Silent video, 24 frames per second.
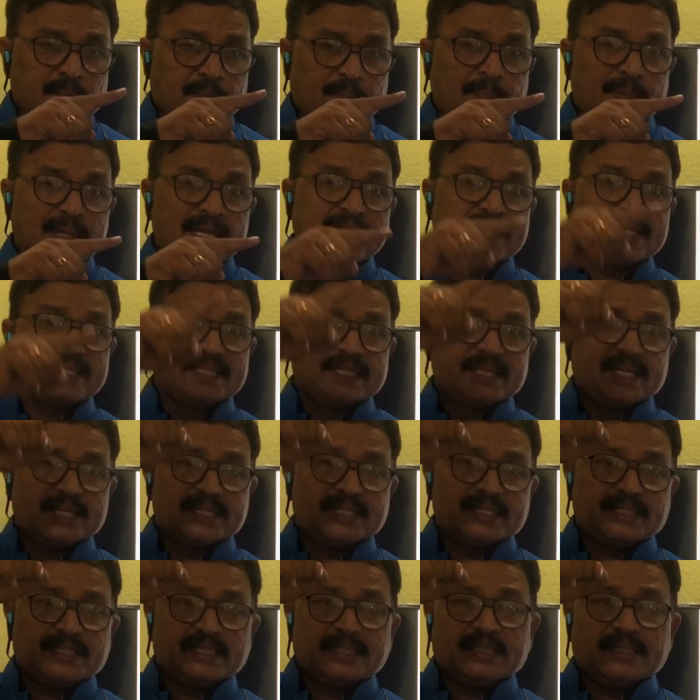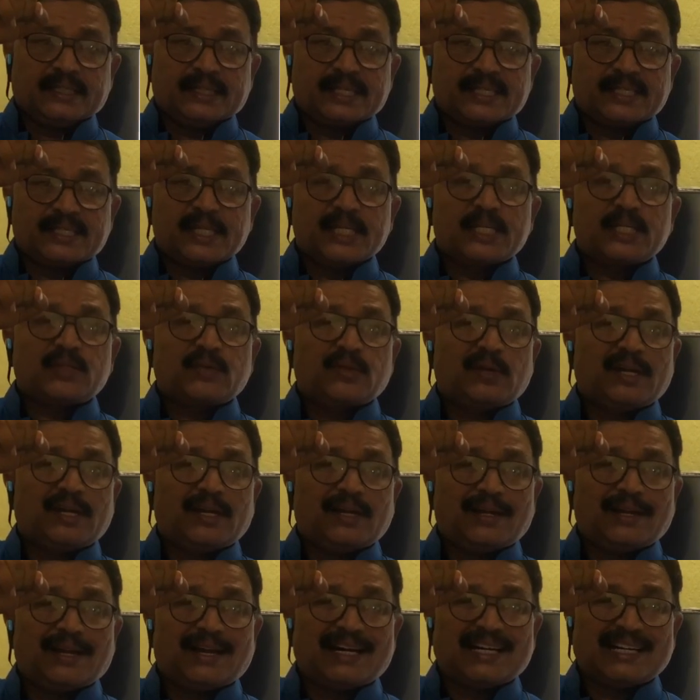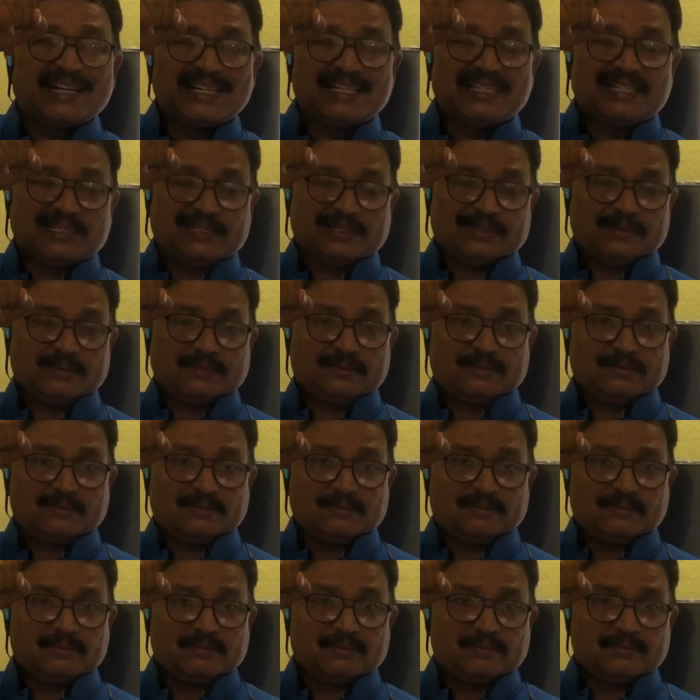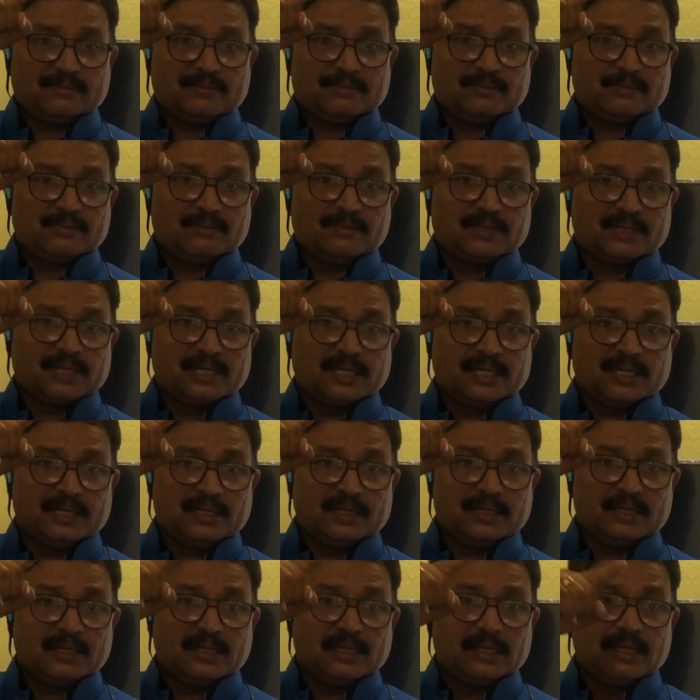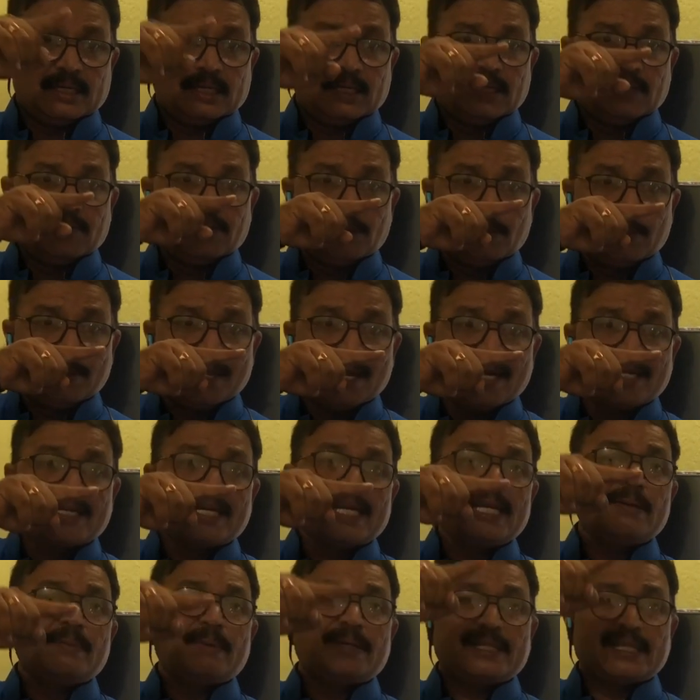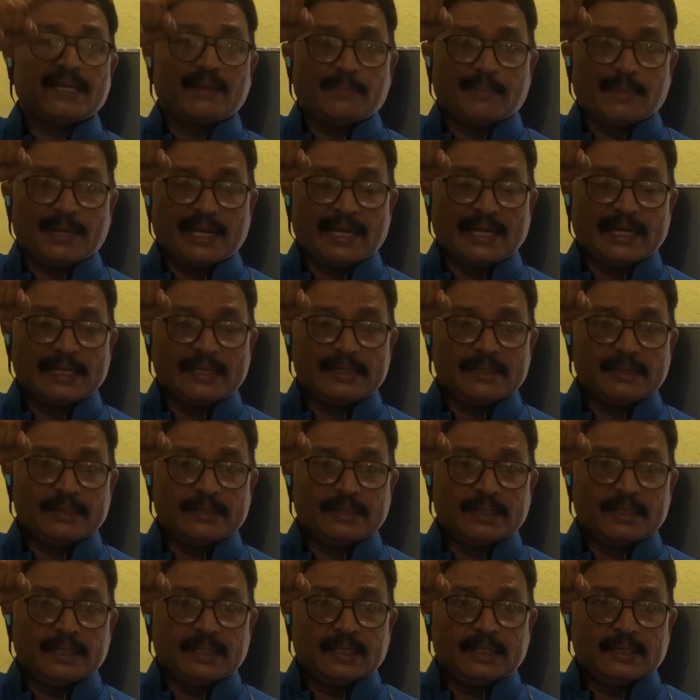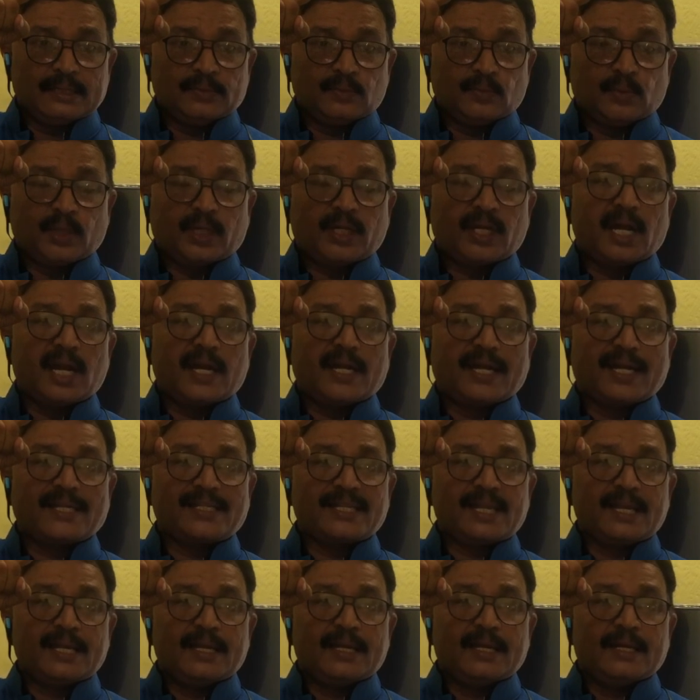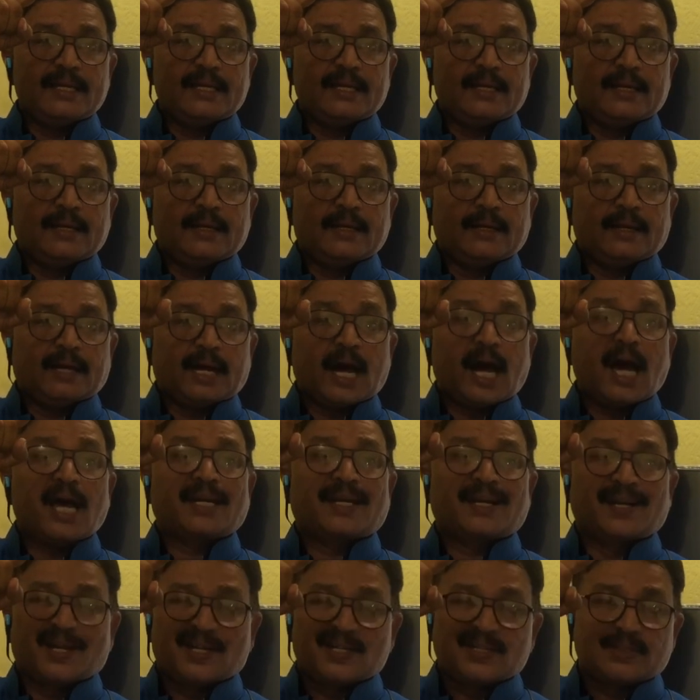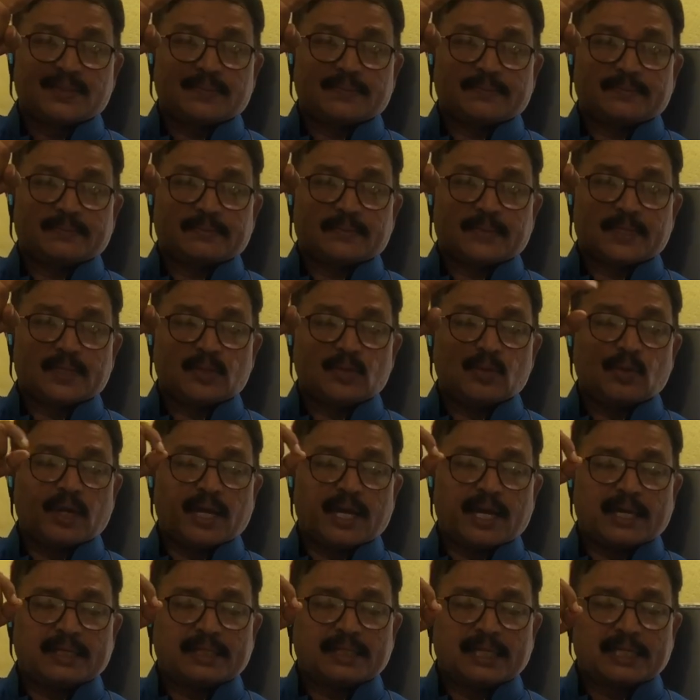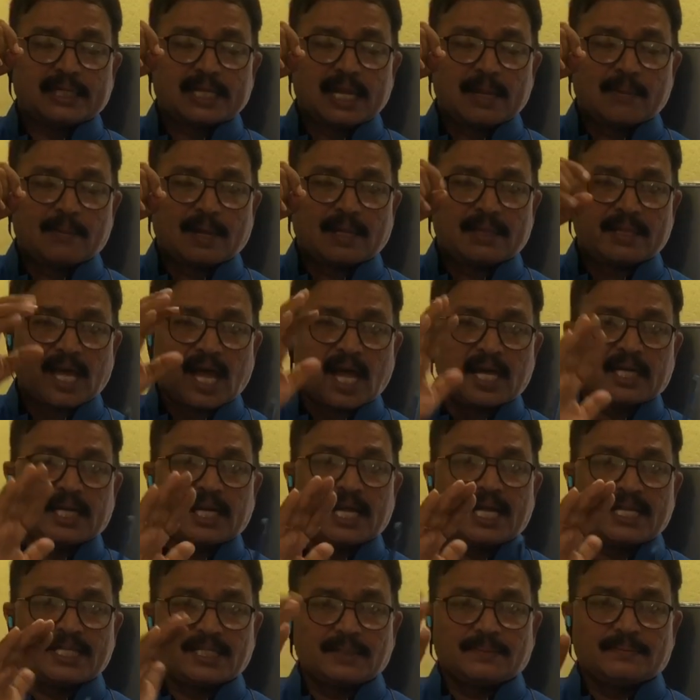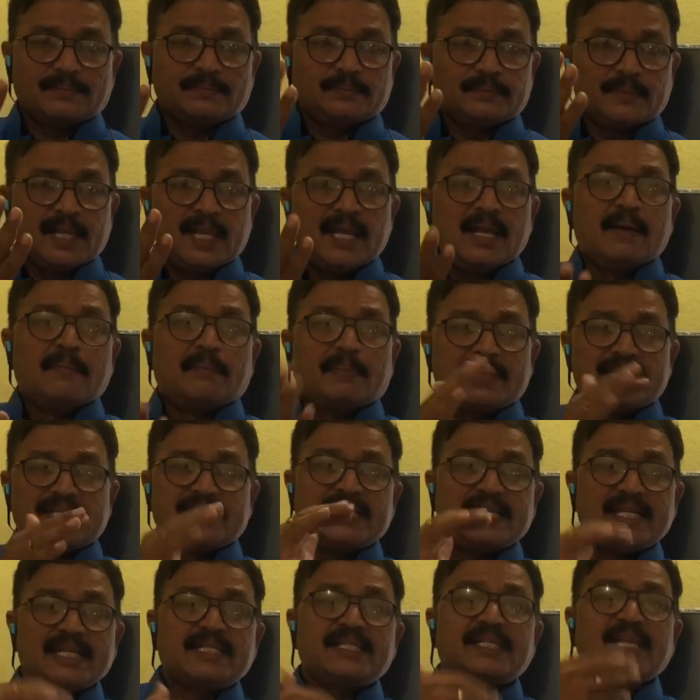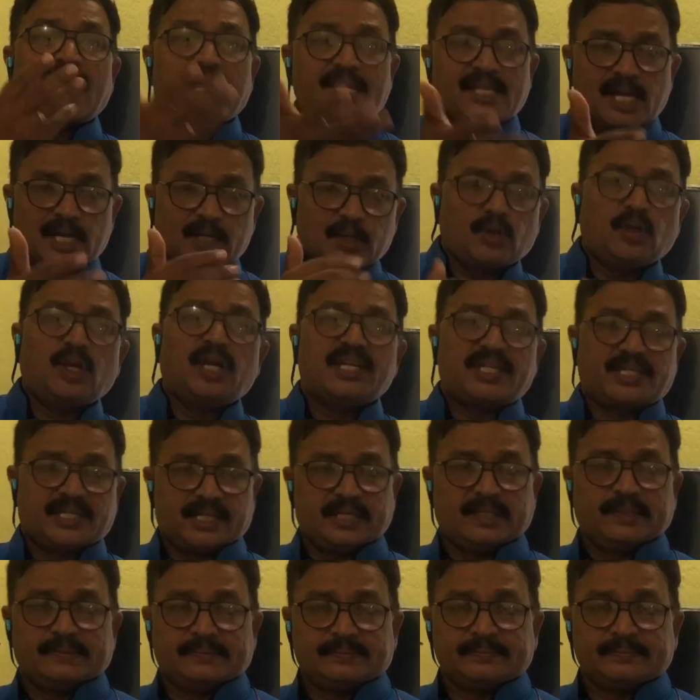peak stage in the sexual urge, okay, will be attained by the male. We call it as orgasm. So at that time, the orgasm precedes ejaculation.